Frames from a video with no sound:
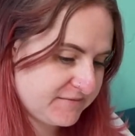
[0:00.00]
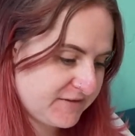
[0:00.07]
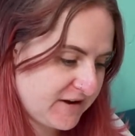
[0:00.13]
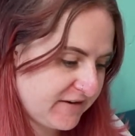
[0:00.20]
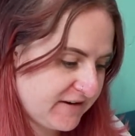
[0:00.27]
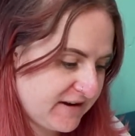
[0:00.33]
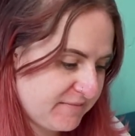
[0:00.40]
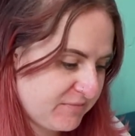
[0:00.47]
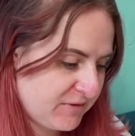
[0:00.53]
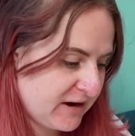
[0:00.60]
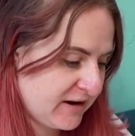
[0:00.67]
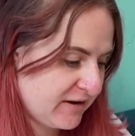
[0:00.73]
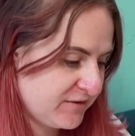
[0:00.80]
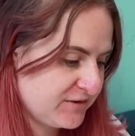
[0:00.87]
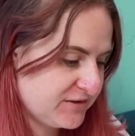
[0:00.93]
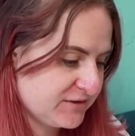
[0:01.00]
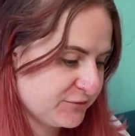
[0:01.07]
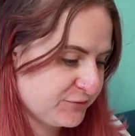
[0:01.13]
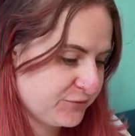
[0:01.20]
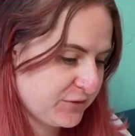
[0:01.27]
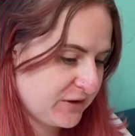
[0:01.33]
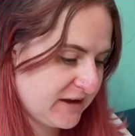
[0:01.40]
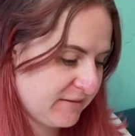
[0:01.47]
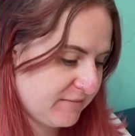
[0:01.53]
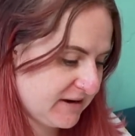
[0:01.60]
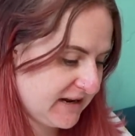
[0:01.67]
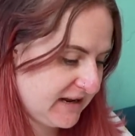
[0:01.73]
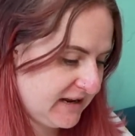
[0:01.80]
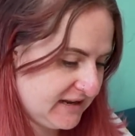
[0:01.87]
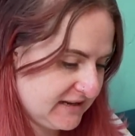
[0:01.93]
Very proud of what
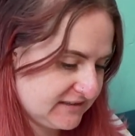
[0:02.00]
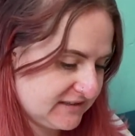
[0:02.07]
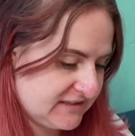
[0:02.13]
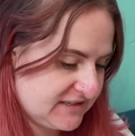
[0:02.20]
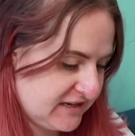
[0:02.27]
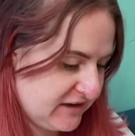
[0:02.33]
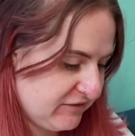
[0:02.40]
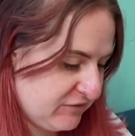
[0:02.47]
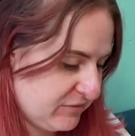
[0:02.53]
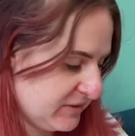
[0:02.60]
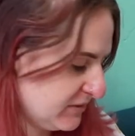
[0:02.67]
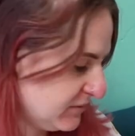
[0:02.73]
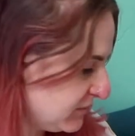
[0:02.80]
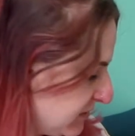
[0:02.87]
Emily has achieved with